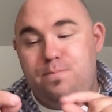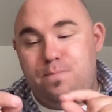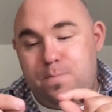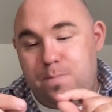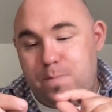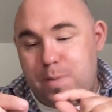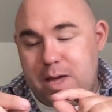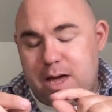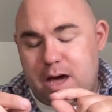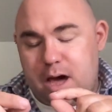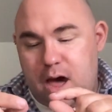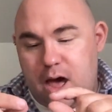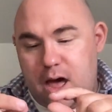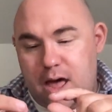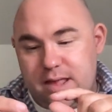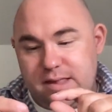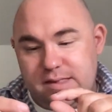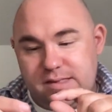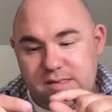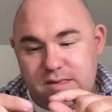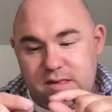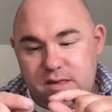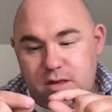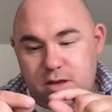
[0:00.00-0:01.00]

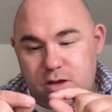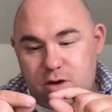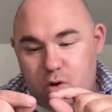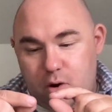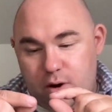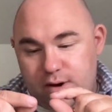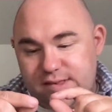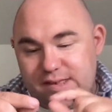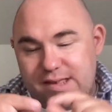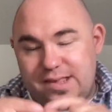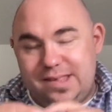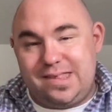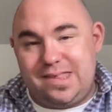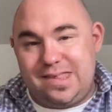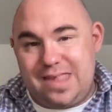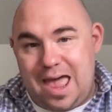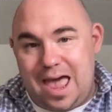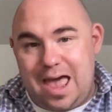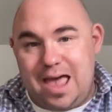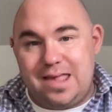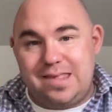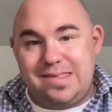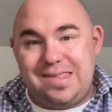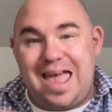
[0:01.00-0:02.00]
because your
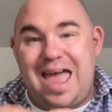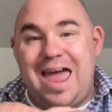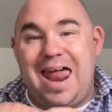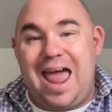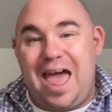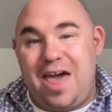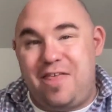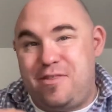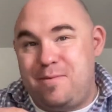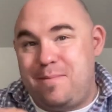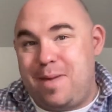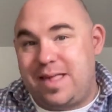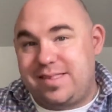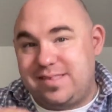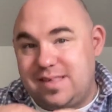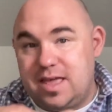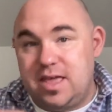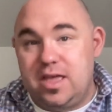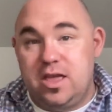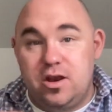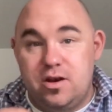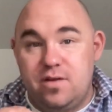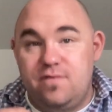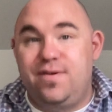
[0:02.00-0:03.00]
success at Athabasca
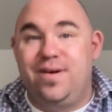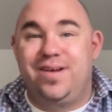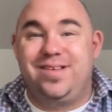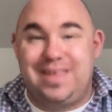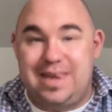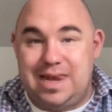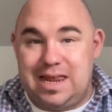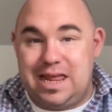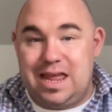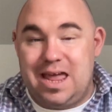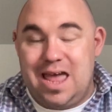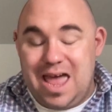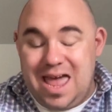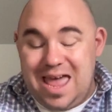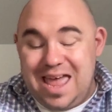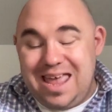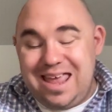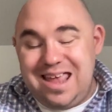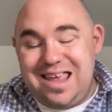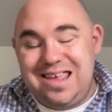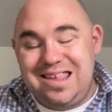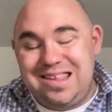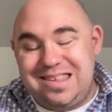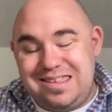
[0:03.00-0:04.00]
University
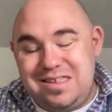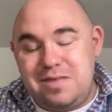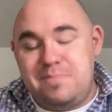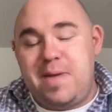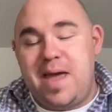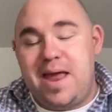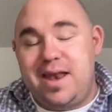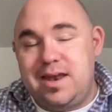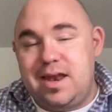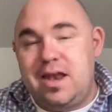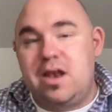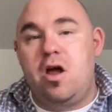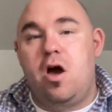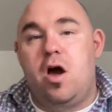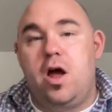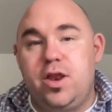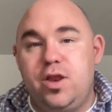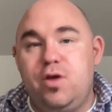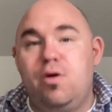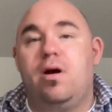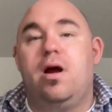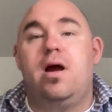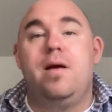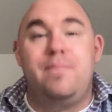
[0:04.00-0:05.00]
is dependent on
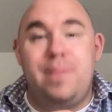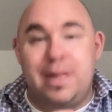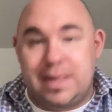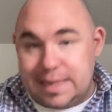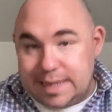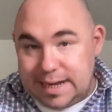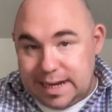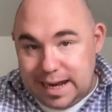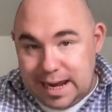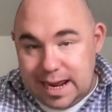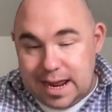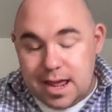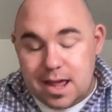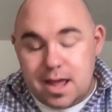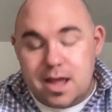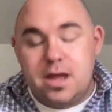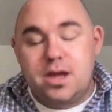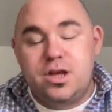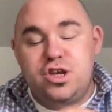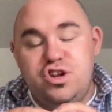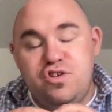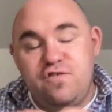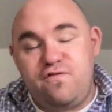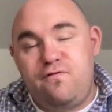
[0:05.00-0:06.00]
your ability
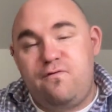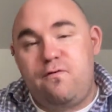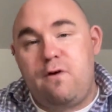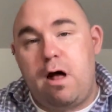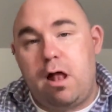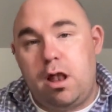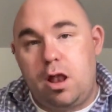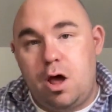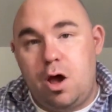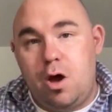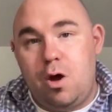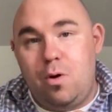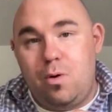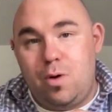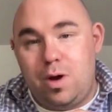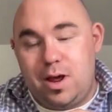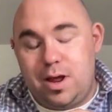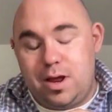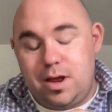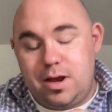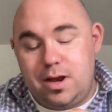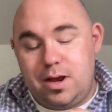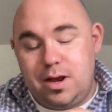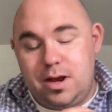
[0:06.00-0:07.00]
to follow
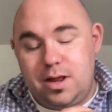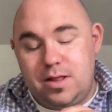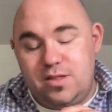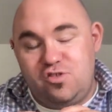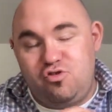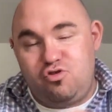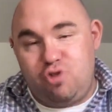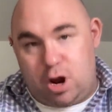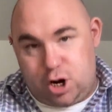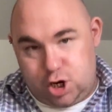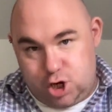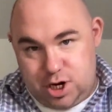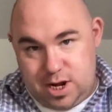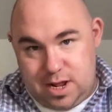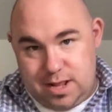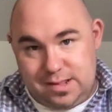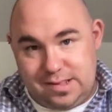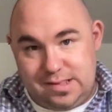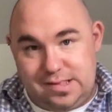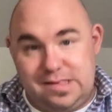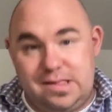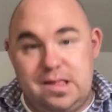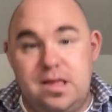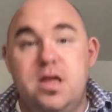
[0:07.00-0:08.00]

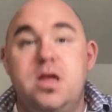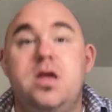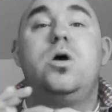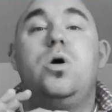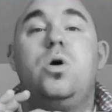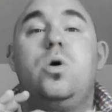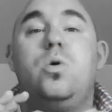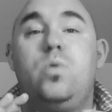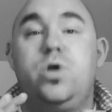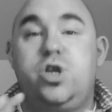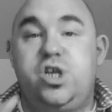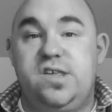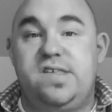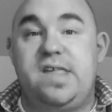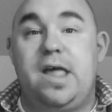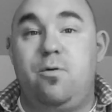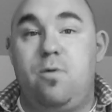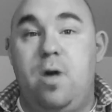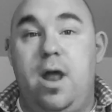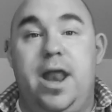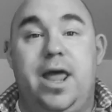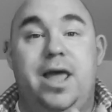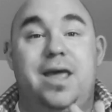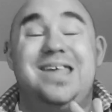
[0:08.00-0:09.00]
instructions. Which is
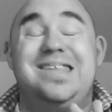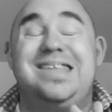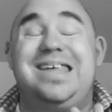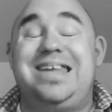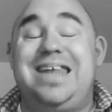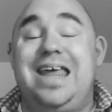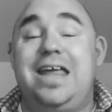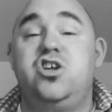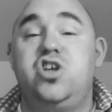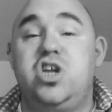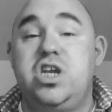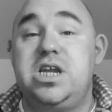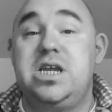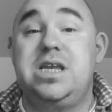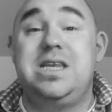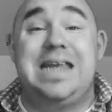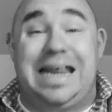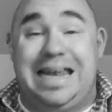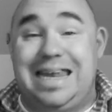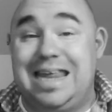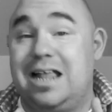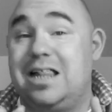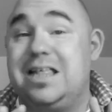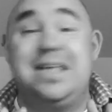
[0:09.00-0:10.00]
ironic because attention to
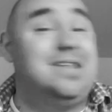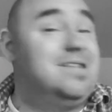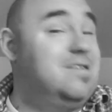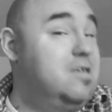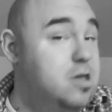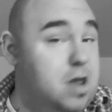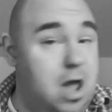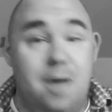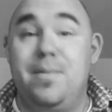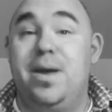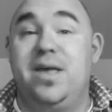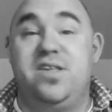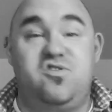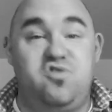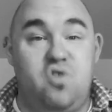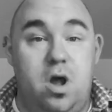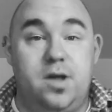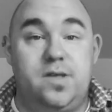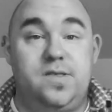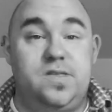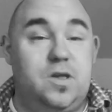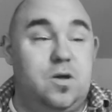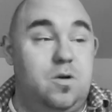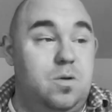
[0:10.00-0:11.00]
detail is not my strong
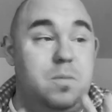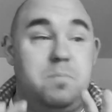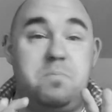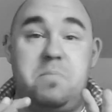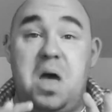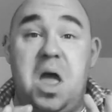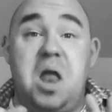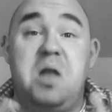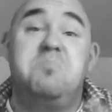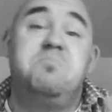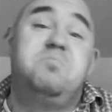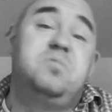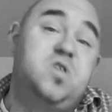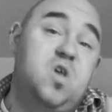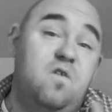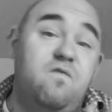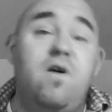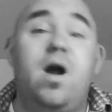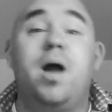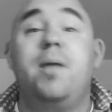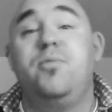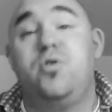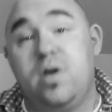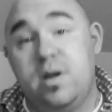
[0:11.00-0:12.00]
suit, but so
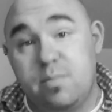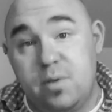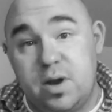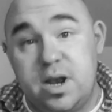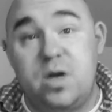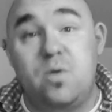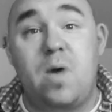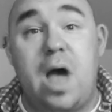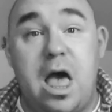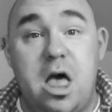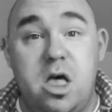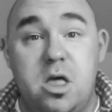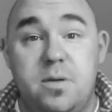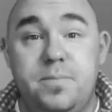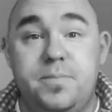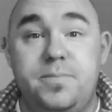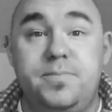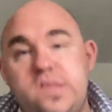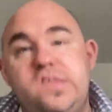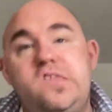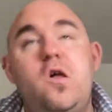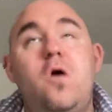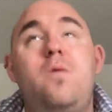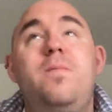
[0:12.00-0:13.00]
far I'm doing pretty well.
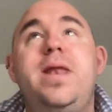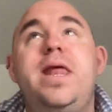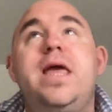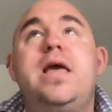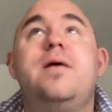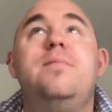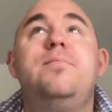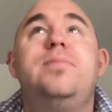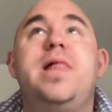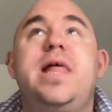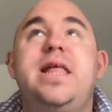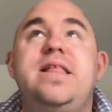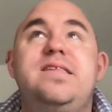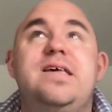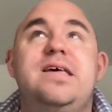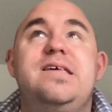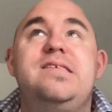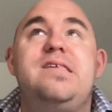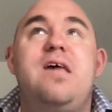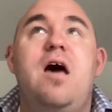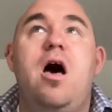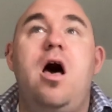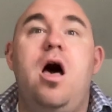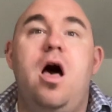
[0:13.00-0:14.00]
So many complaints I
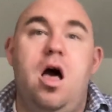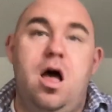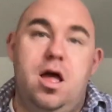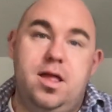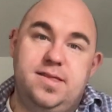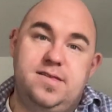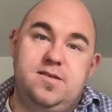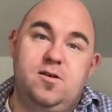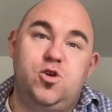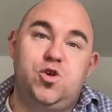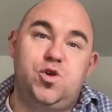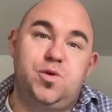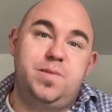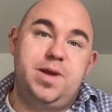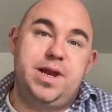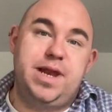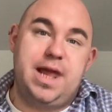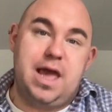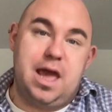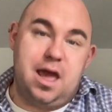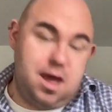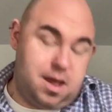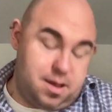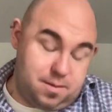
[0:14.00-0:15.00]
saw on social
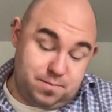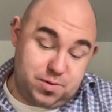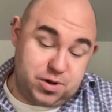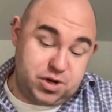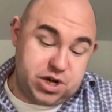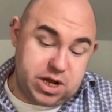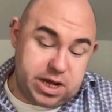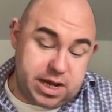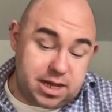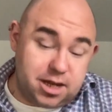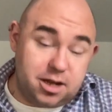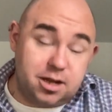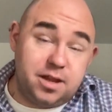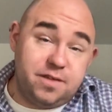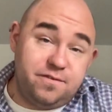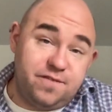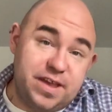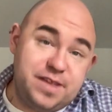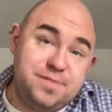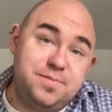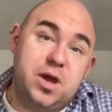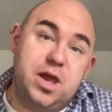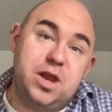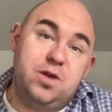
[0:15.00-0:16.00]
media, particularly
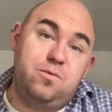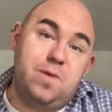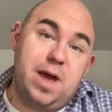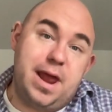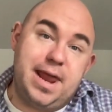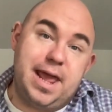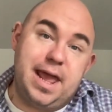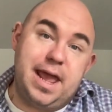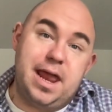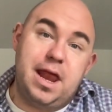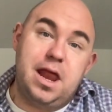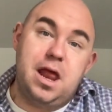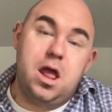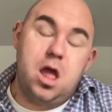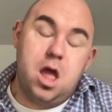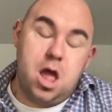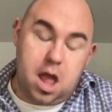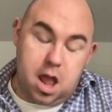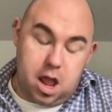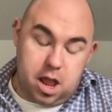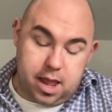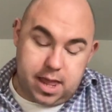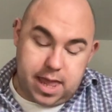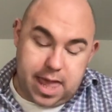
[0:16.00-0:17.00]
Facebook and Reddit,
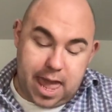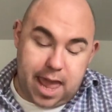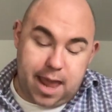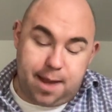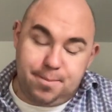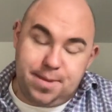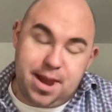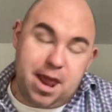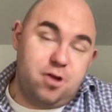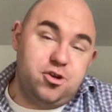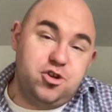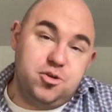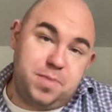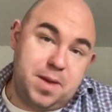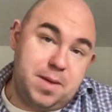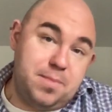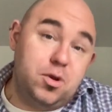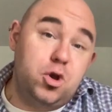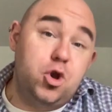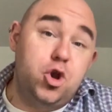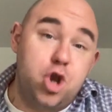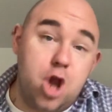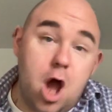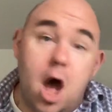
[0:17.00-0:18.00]
came down to
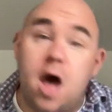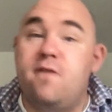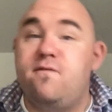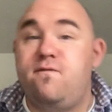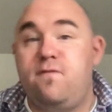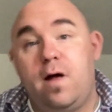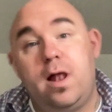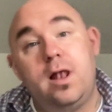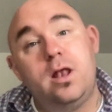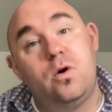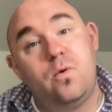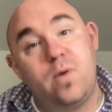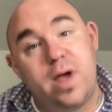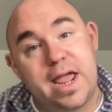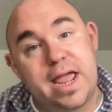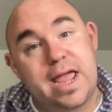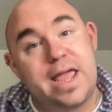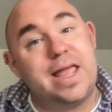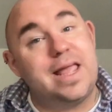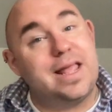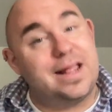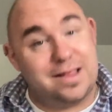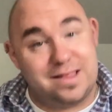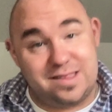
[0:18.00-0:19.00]
people not
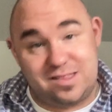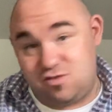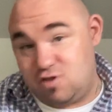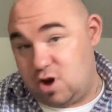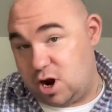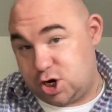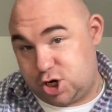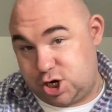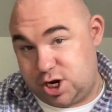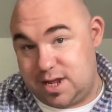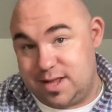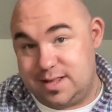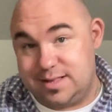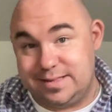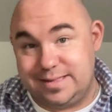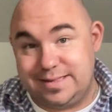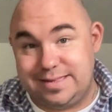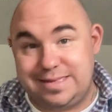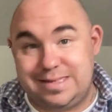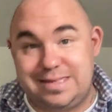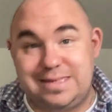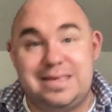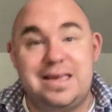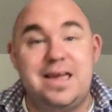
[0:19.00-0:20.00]
following
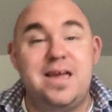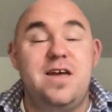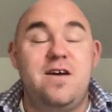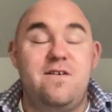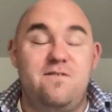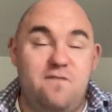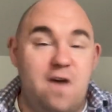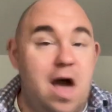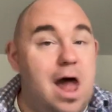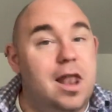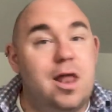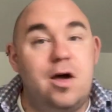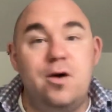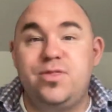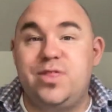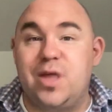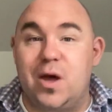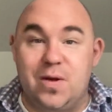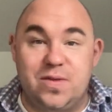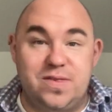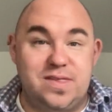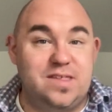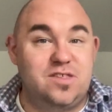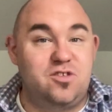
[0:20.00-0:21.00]
instructions, followed
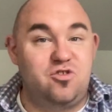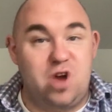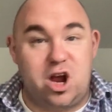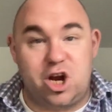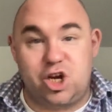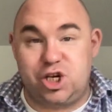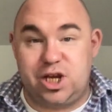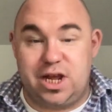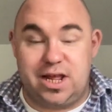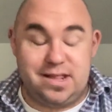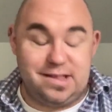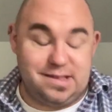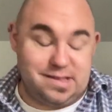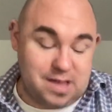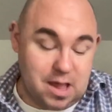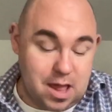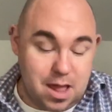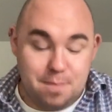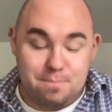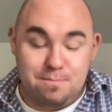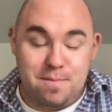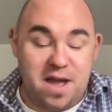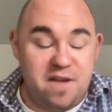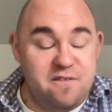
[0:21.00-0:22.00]
those instructions.
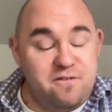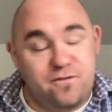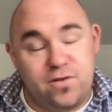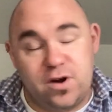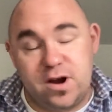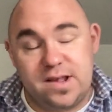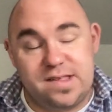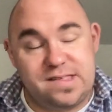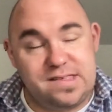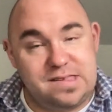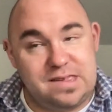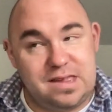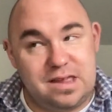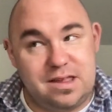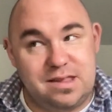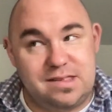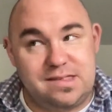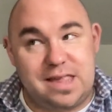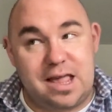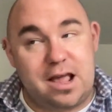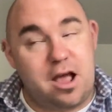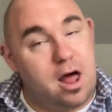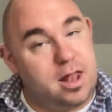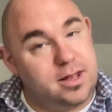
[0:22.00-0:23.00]
My first
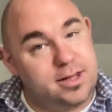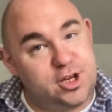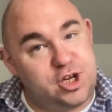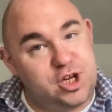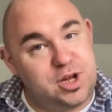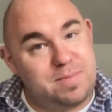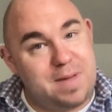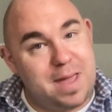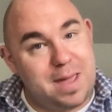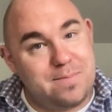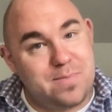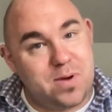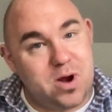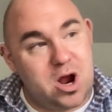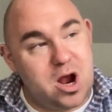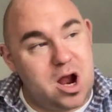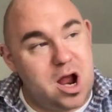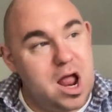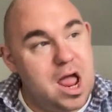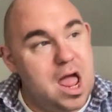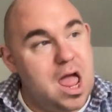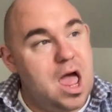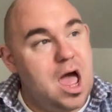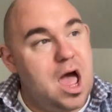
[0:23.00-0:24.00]
psychology paper,
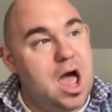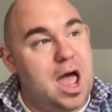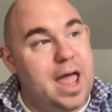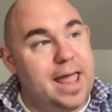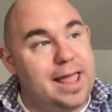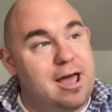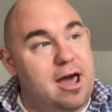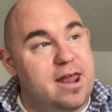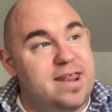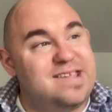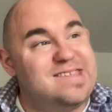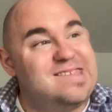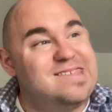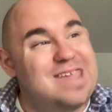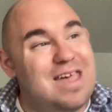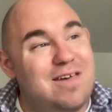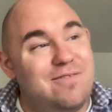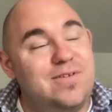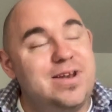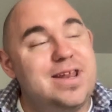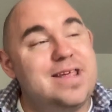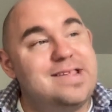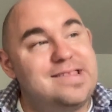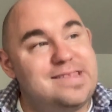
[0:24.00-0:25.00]
I got a
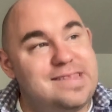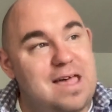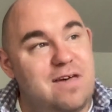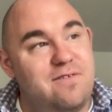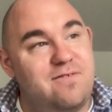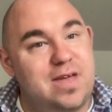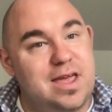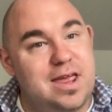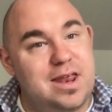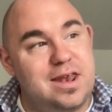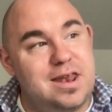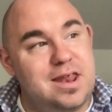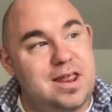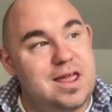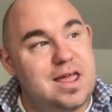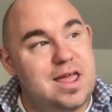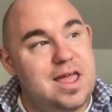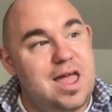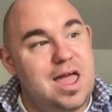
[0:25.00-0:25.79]
77